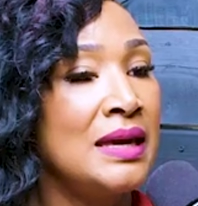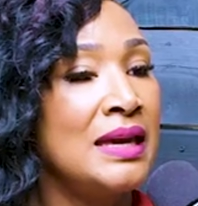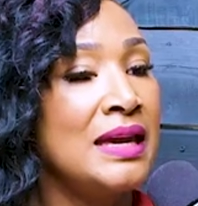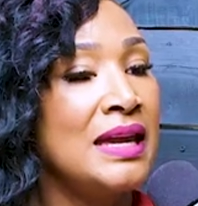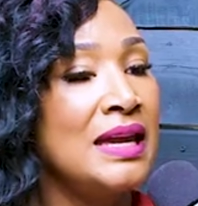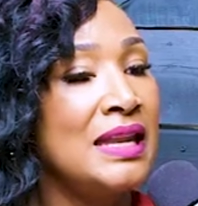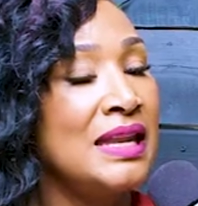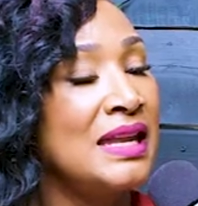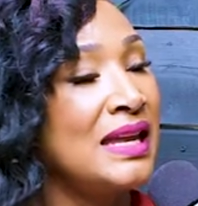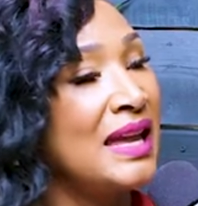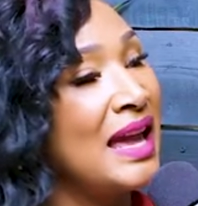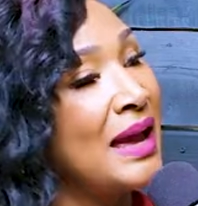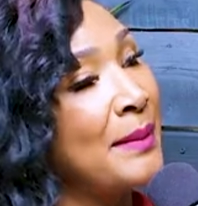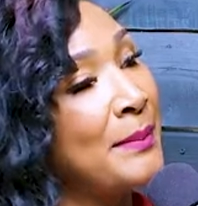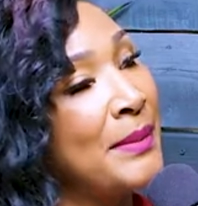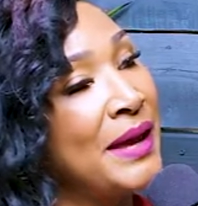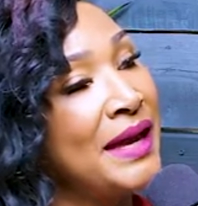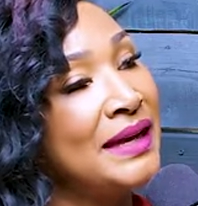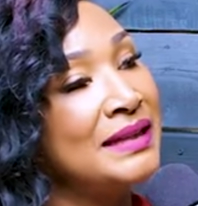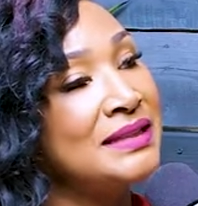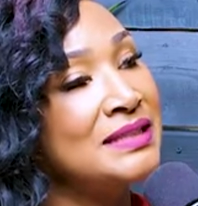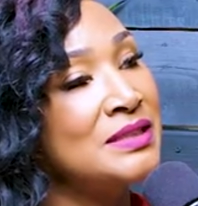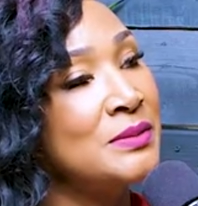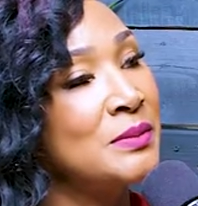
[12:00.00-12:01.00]
And it got
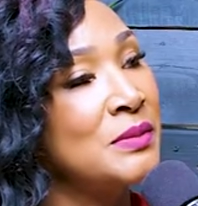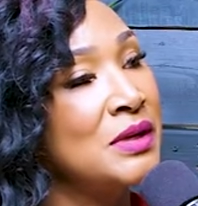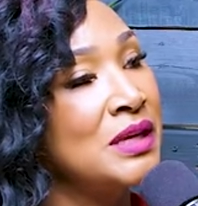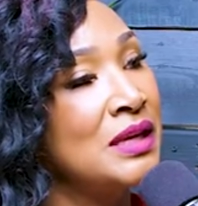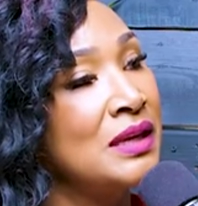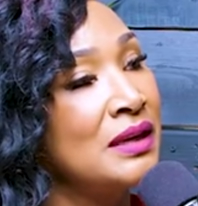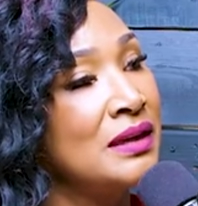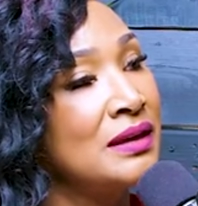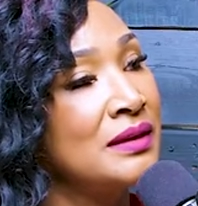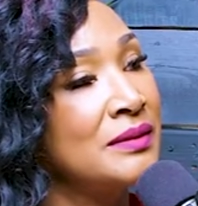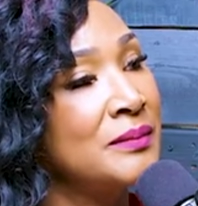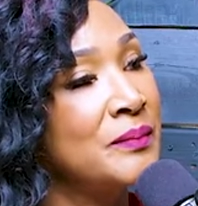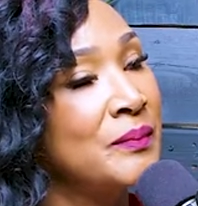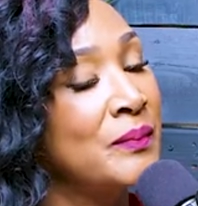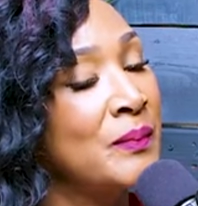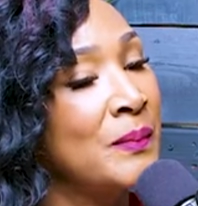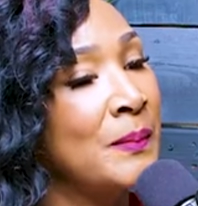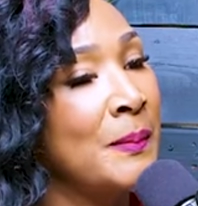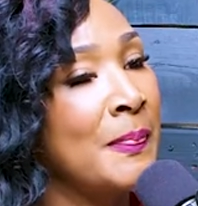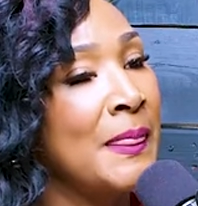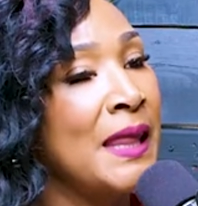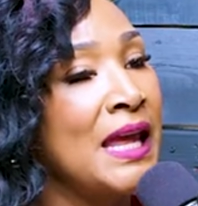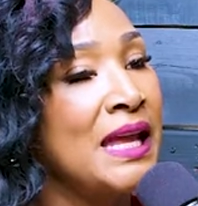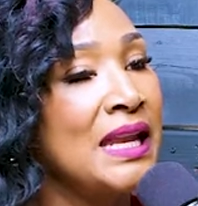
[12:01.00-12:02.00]
back to me.
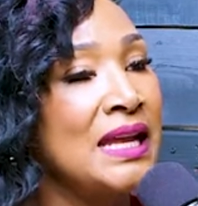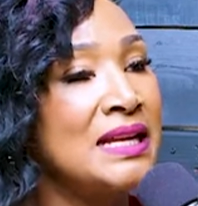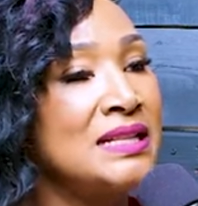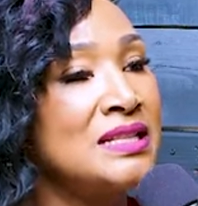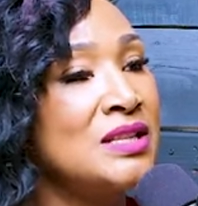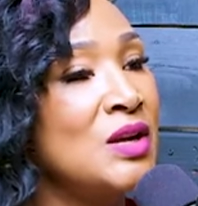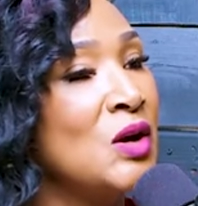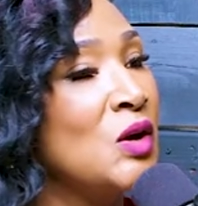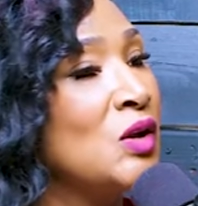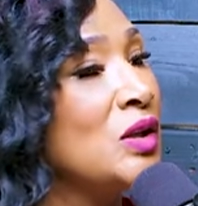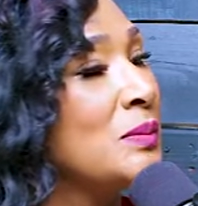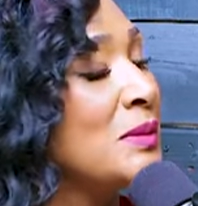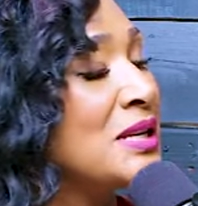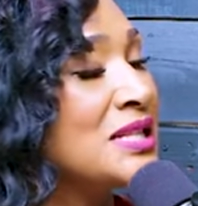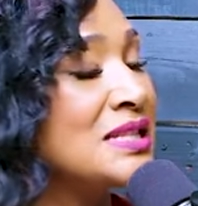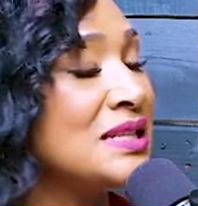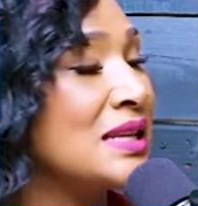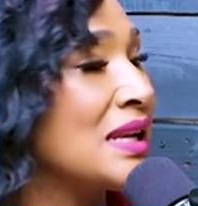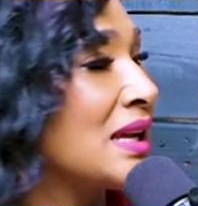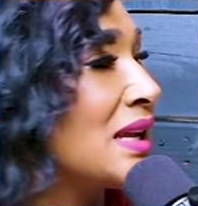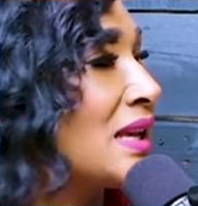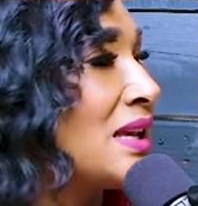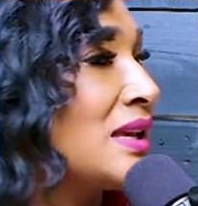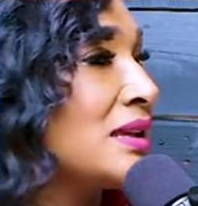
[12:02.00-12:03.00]
And I told him, I
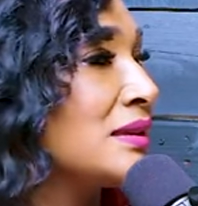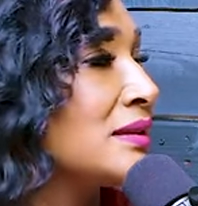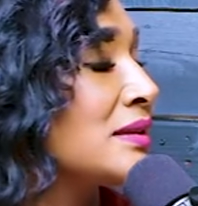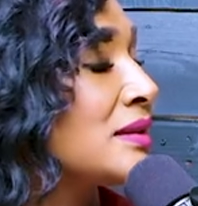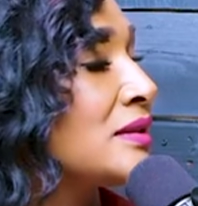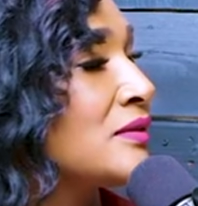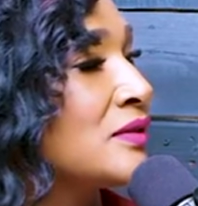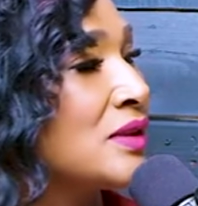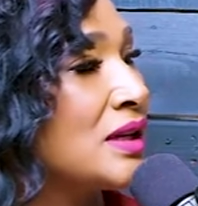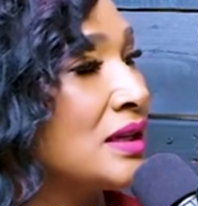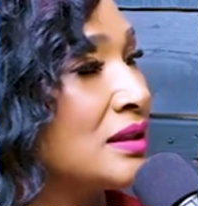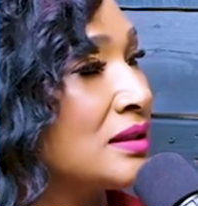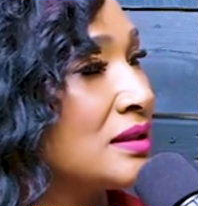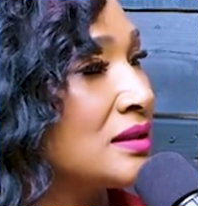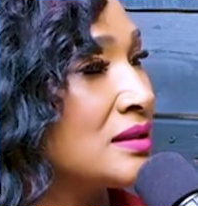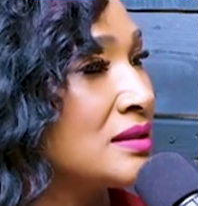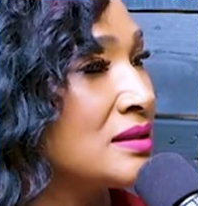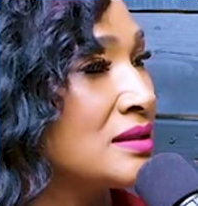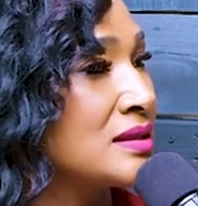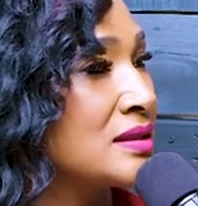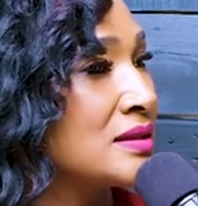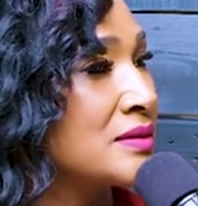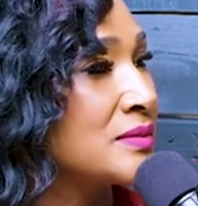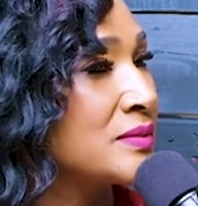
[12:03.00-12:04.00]
said, I can't live like
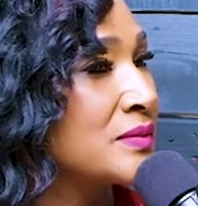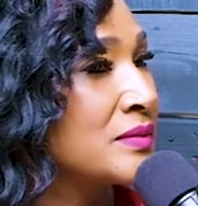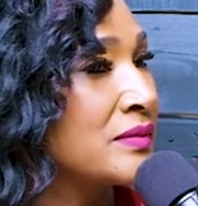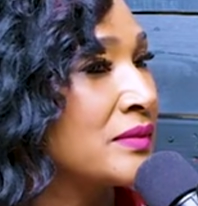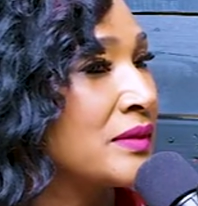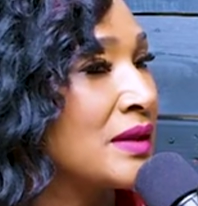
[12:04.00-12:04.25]
this. Yeah.